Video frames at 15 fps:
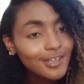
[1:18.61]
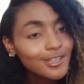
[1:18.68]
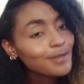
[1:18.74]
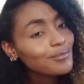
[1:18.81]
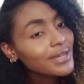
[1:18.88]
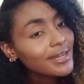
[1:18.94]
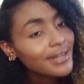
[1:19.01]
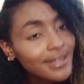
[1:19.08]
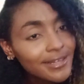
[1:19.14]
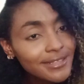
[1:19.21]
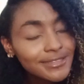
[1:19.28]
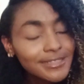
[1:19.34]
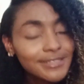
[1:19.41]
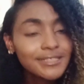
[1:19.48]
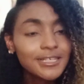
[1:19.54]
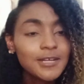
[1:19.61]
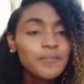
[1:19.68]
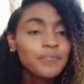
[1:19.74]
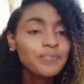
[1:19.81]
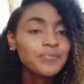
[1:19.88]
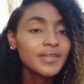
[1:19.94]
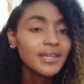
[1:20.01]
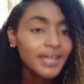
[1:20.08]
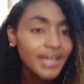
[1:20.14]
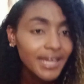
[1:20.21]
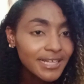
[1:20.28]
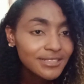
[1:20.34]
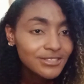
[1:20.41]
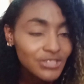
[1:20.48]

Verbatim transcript: You can be an English teacher in